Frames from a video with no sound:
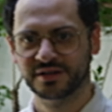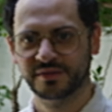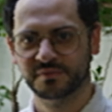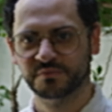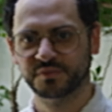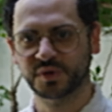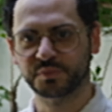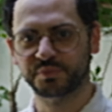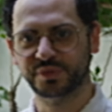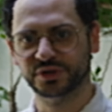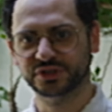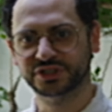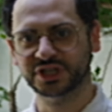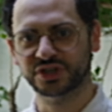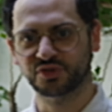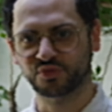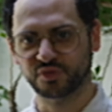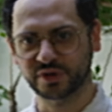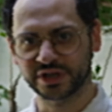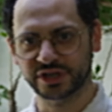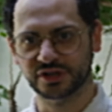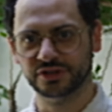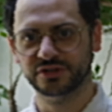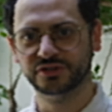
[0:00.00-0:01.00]
But building
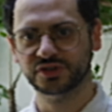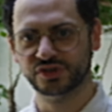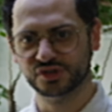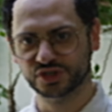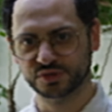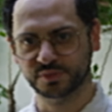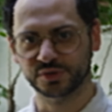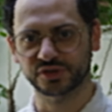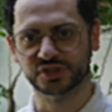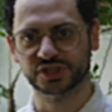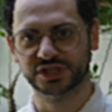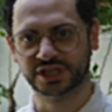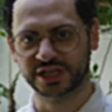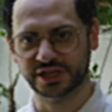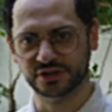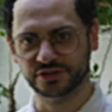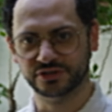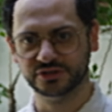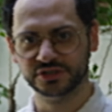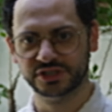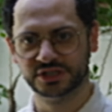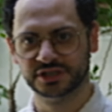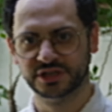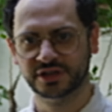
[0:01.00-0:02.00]
real, usable
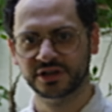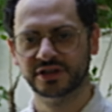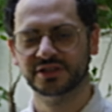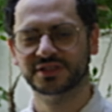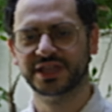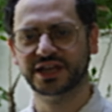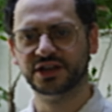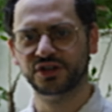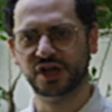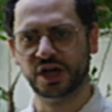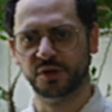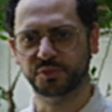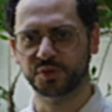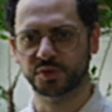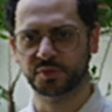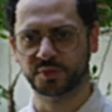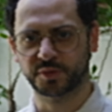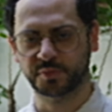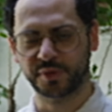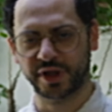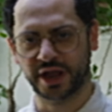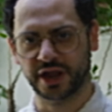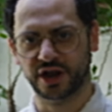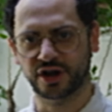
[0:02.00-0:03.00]
skills, that'll help you
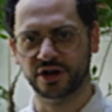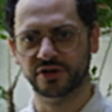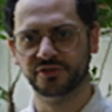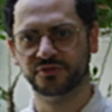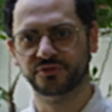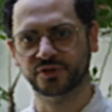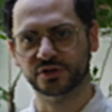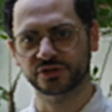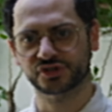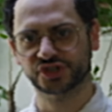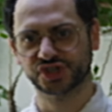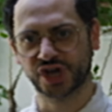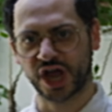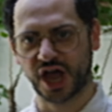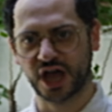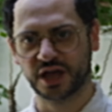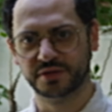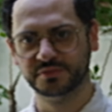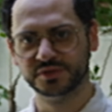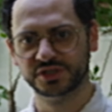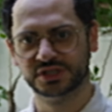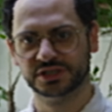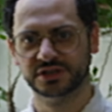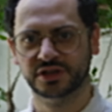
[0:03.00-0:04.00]
prepare for jobs,